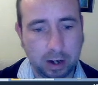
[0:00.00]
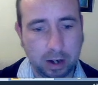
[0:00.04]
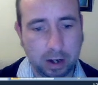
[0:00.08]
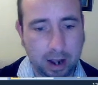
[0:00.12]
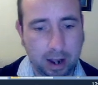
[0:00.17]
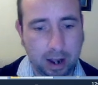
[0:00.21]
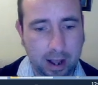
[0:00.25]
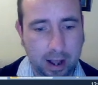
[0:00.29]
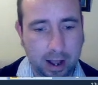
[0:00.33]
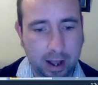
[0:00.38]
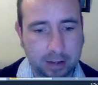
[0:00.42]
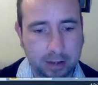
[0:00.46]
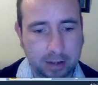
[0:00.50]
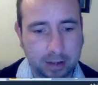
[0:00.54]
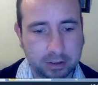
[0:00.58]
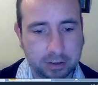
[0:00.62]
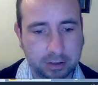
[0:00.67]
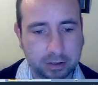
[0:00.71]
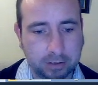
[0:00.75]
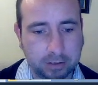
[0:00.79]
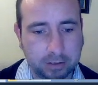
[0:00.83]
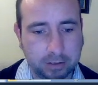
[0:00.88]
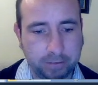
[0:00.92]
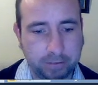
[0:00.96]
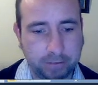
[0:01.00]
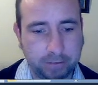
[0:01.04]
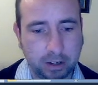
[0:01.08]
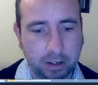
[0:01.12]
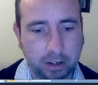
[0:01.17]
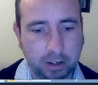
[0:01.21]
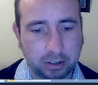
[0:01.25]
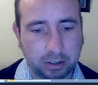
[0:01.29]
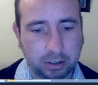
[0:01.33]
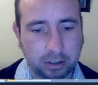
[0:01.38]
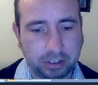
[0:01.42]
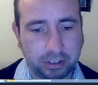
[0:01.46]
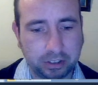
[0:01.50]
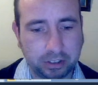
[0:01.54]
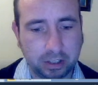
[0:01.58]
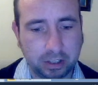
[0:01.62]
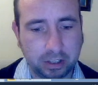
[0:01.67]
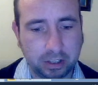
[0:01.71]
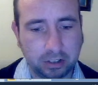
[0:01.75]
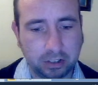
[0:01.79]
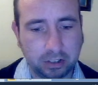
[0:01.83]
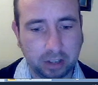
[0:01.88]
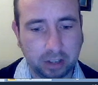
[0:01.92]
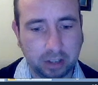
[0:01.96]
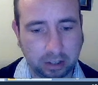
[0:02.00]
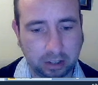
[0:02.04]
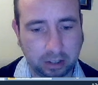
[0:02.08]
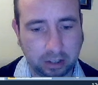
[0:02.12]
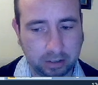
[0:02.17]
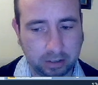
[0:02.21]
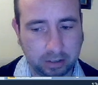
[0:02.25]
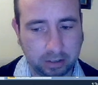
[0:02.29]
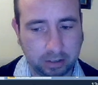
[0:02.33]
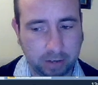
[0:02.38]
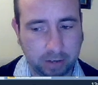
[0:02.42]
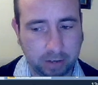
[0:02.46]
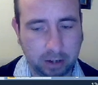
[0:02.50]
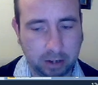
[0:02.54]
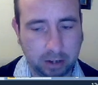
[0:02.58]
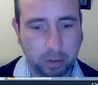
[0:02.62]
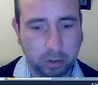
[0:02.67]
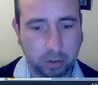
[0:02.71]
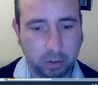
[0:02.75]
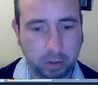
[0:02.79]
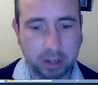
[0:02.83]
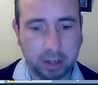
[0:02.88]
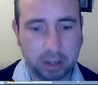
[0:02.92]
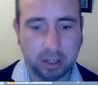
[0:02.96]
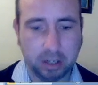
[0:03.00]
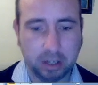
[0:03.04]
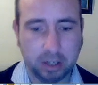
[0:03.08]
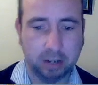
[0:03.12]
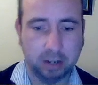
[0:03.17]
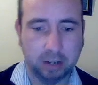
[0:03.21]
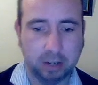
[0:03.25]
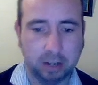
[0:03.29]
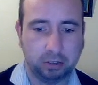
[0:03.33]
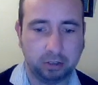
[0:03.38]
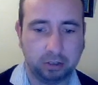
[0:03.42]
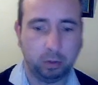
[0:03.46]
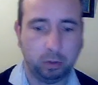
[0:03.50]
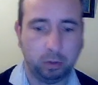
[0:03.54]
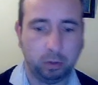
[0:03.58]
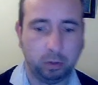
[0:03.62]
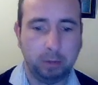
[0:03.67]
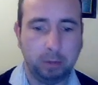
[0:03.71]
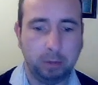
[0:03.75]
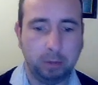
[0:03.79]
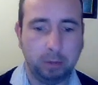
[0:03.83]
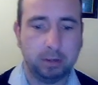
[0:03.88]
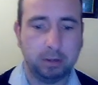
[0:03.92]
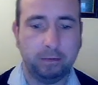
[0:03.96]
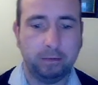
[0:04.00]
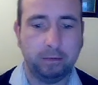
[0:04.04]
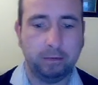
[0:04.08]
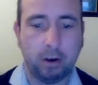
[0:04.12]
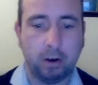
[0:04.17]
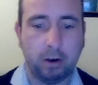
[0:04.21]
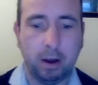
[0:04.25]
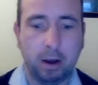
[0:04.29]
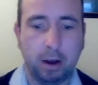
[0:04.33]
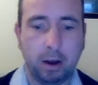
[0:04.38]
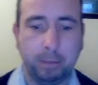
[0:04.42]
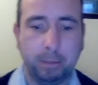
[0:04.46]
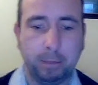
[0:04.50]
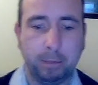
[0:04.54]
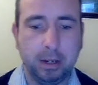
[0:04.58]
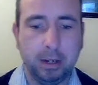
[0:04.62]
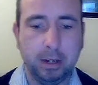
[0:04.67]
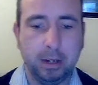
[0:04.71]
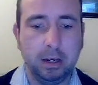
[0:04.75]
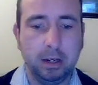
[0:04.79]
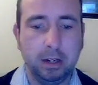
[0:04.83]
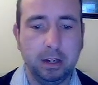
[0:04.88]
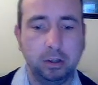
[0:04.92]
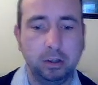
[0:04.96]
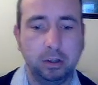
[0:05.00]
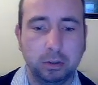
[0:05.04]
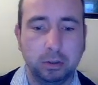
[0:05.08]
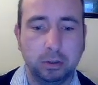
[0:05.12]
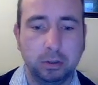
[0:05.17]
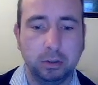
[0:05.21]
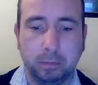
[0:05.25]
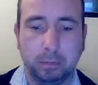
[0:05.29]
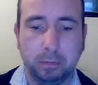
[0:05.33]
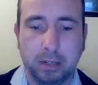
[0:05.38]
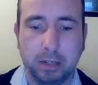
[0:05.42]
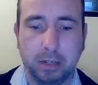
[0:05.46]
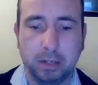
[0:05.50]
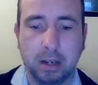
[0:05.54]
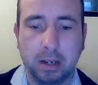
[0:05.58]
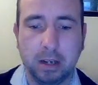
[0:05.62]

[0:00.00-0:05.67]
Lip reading: and figure 6.6 evaluating a script for a P2P